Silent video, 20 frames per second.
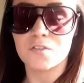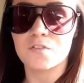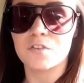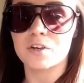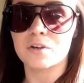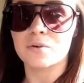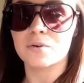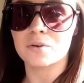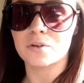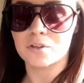
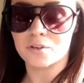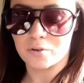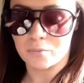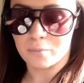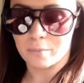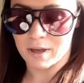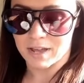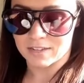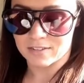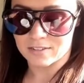feel your
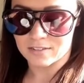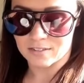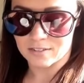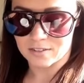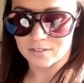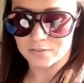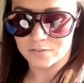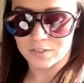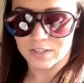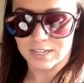best
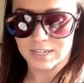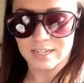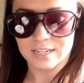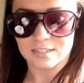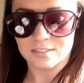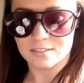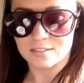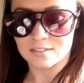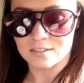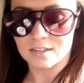
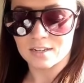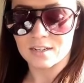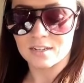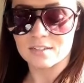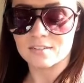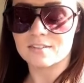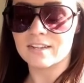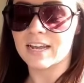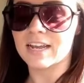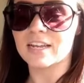feelings,
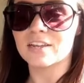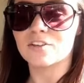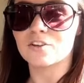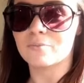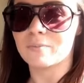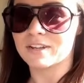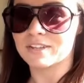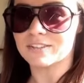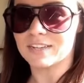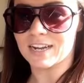take your
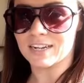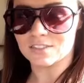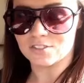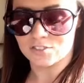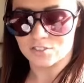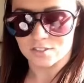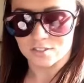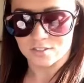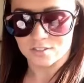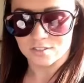best
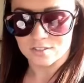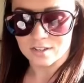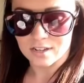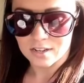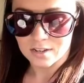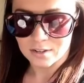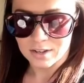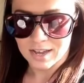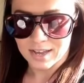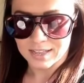actions,
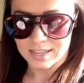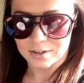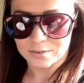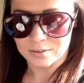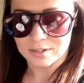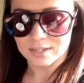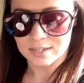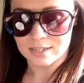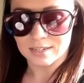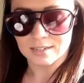and that
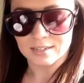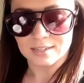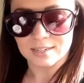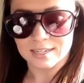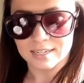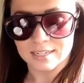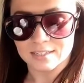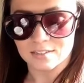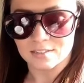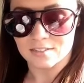will
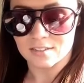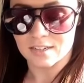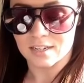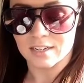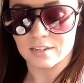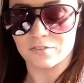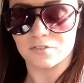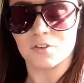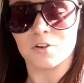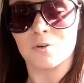lead to
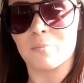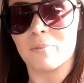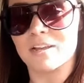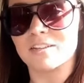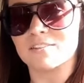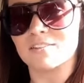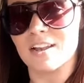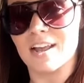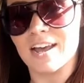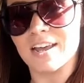live your
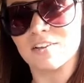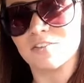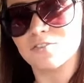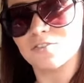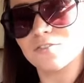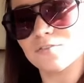best life.